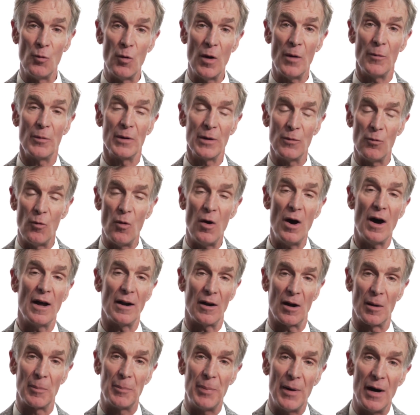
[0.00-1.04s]
what we
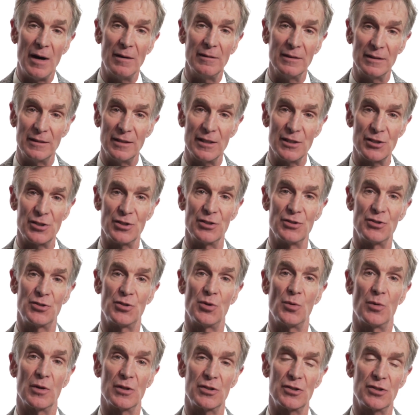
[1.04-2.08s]
want are
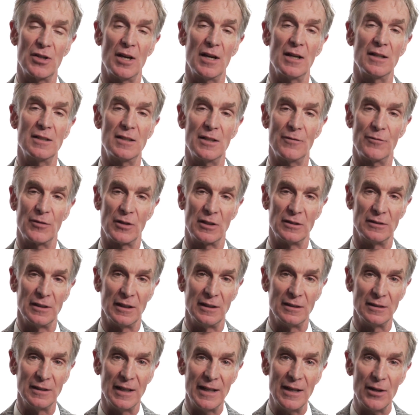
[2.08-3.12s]
politicians who are
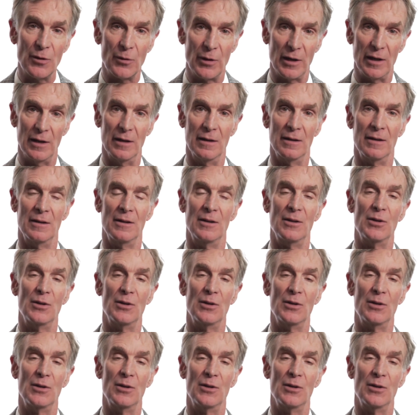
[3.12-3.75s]
scientifically literate,